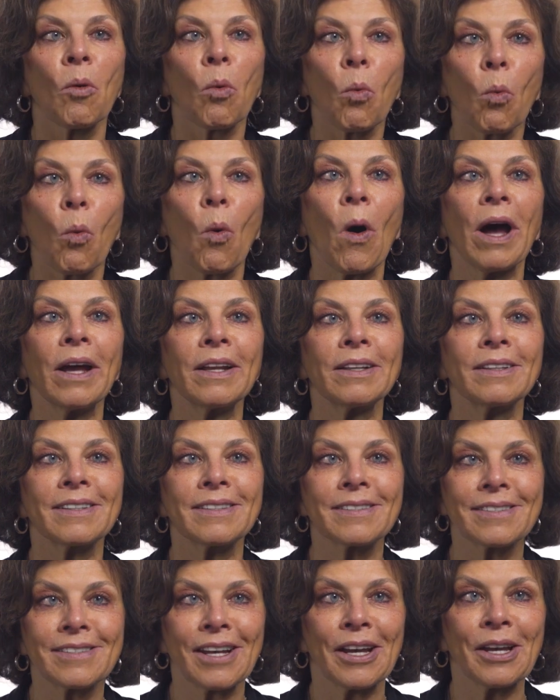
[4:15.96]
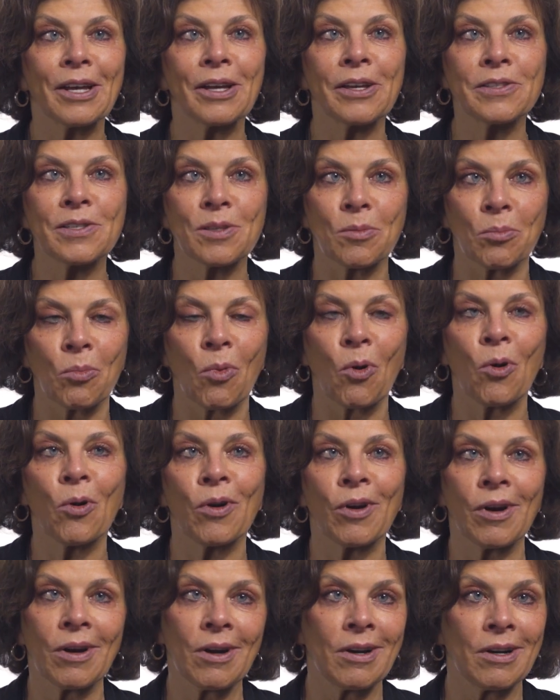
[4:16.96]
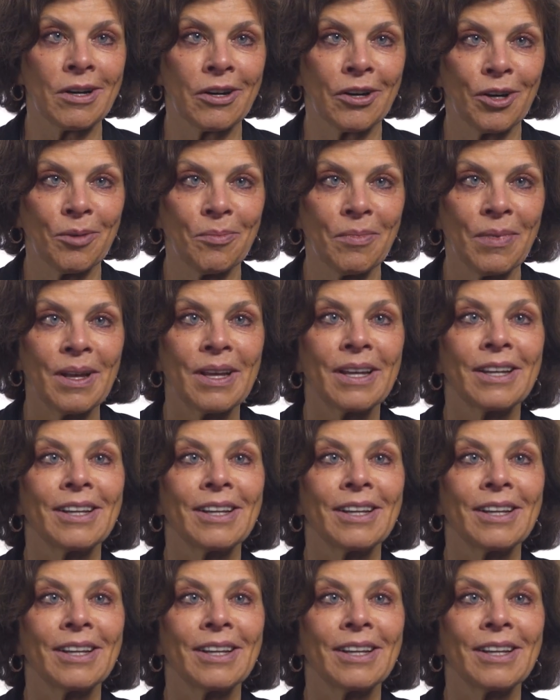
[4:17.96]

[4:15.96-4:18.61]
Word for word: what does more harm?